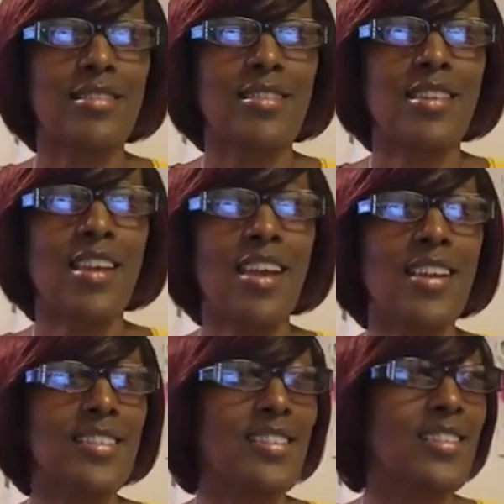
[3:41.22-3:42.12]

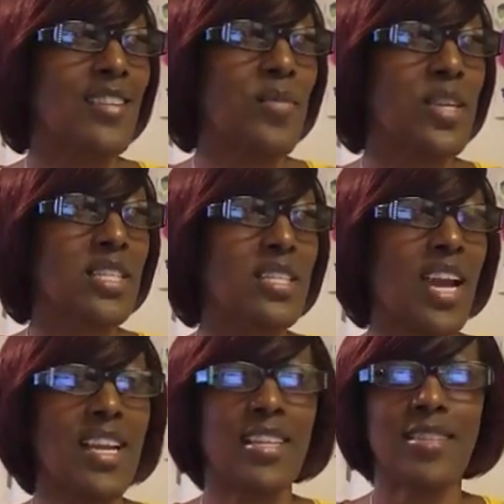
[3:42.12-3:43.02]
Yes, I'm
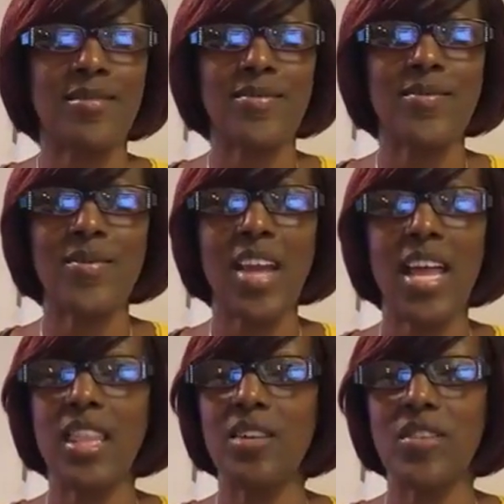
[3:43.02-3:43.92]
excited.
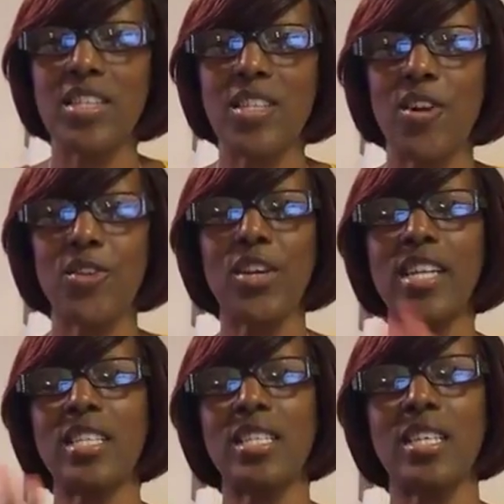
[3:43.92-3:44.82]
I love this song. You
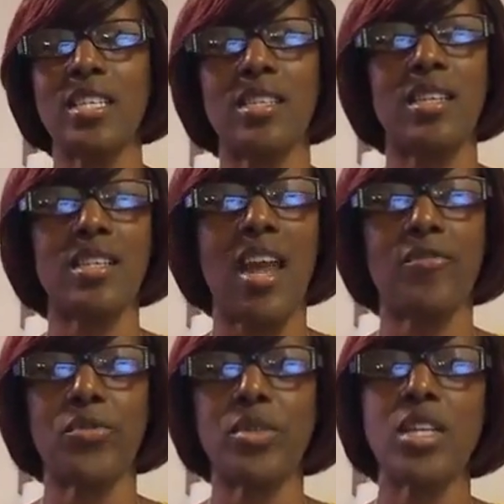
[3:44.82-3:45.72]
guys need to listen to this
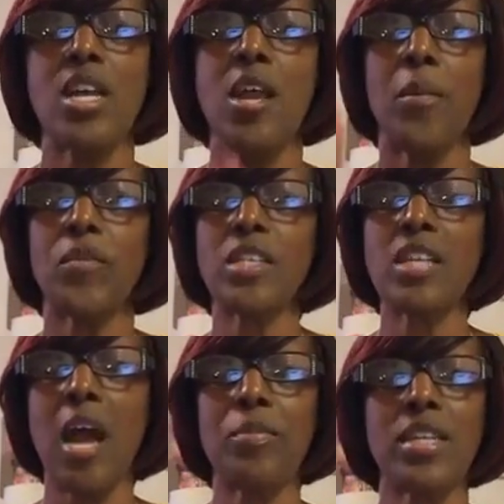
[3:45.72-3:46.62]
afterwards. The
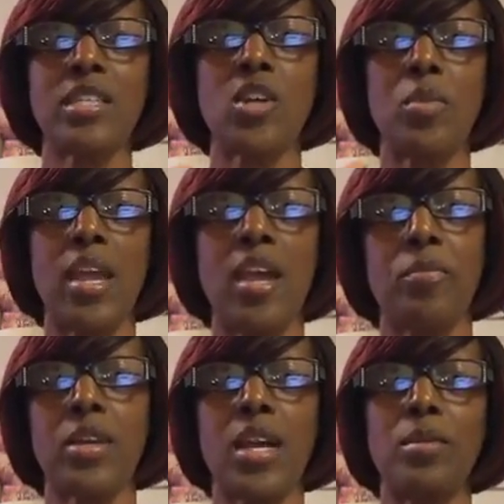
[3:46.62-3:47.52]
topic is going to be
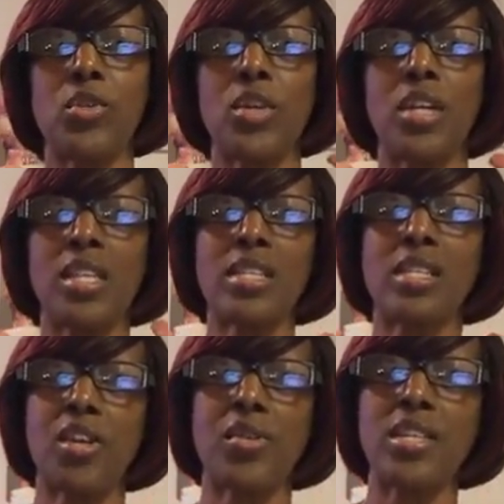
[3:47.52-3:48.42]
epic. I'm going to do another
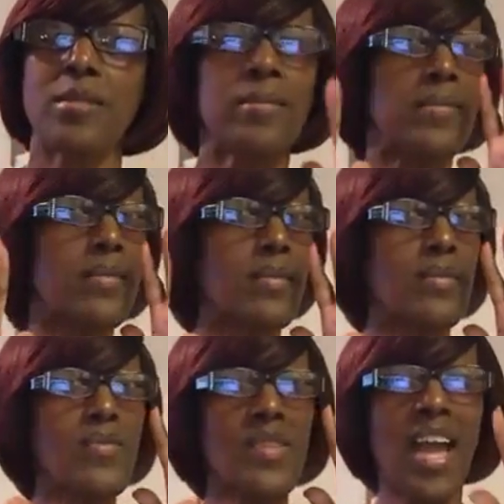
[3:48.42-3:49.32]
series.
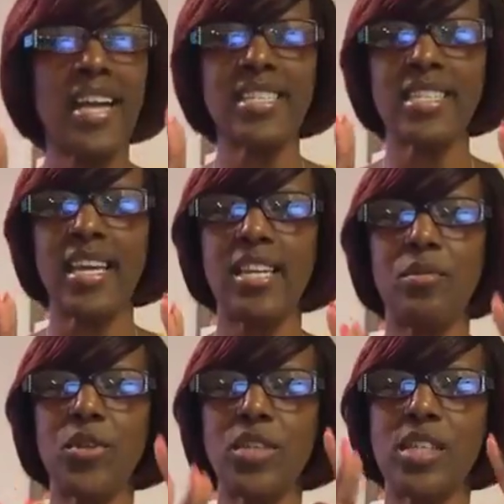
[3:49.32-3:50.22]
I decided I'm
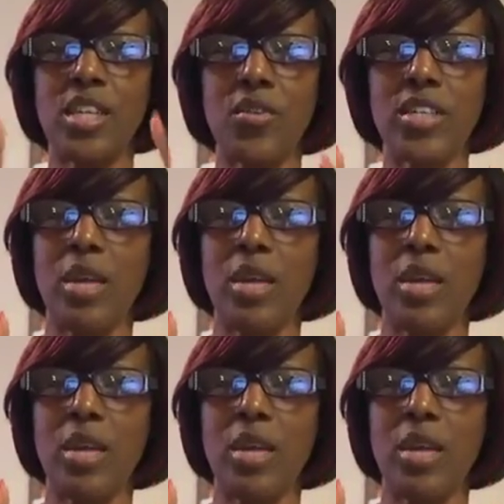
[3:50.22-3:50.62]
going to do a series.